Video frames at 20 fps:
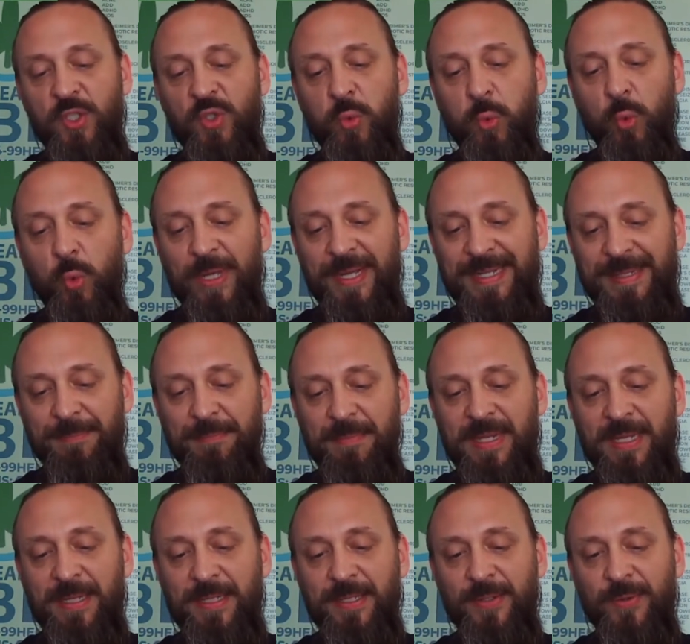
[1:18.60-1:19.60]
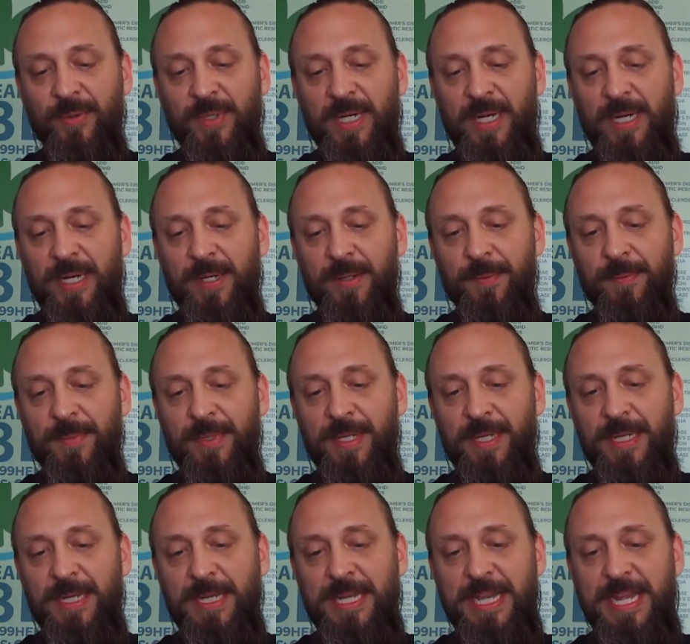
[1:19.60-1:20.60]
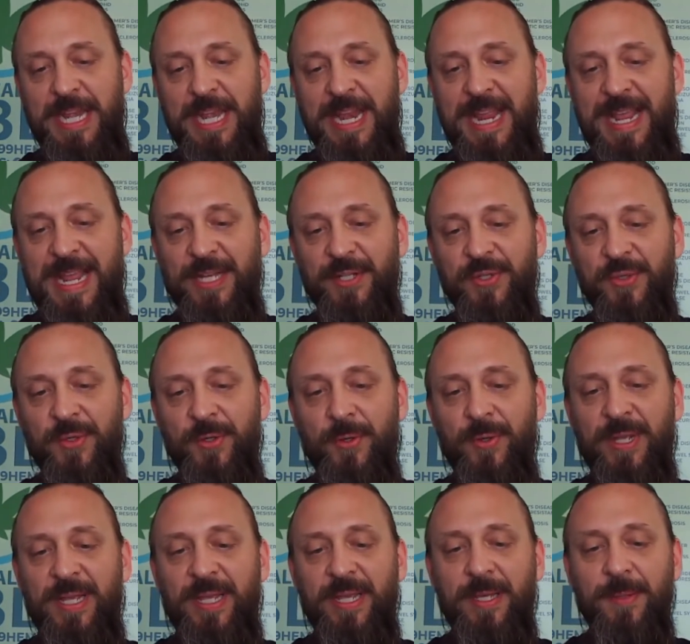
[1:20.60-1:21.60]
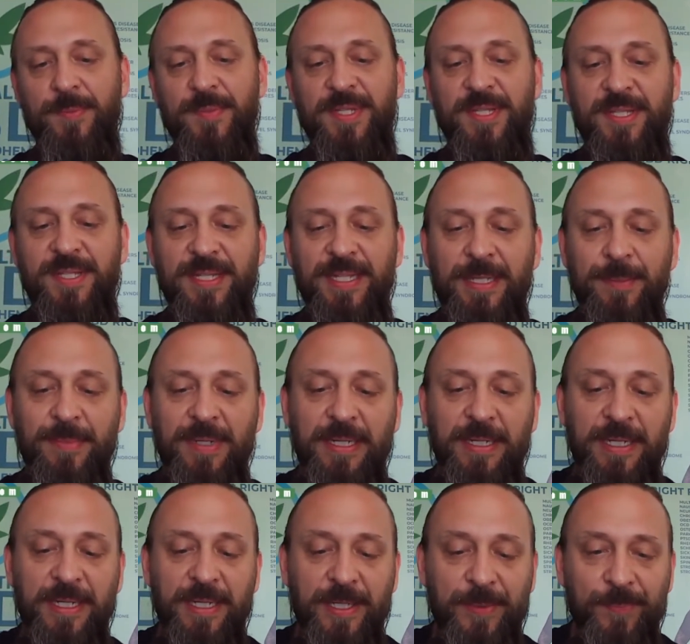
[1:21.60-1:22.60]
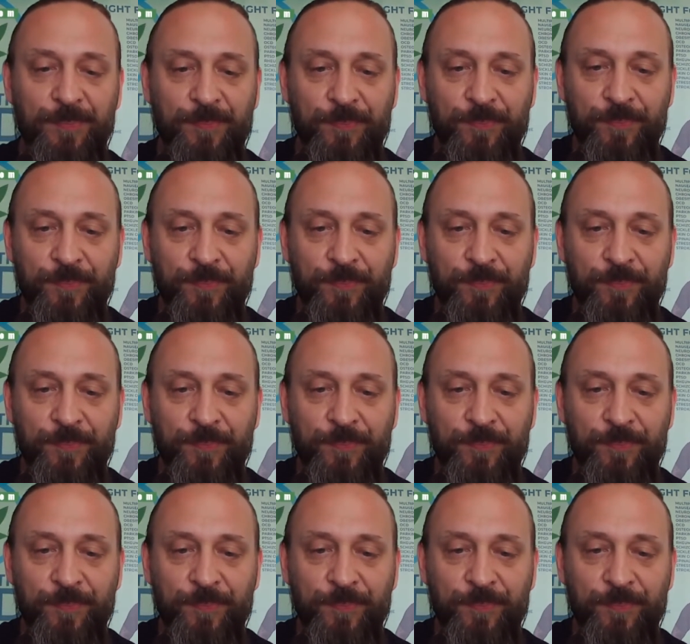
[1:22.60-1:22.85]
twenty milligram natural hemp C B D.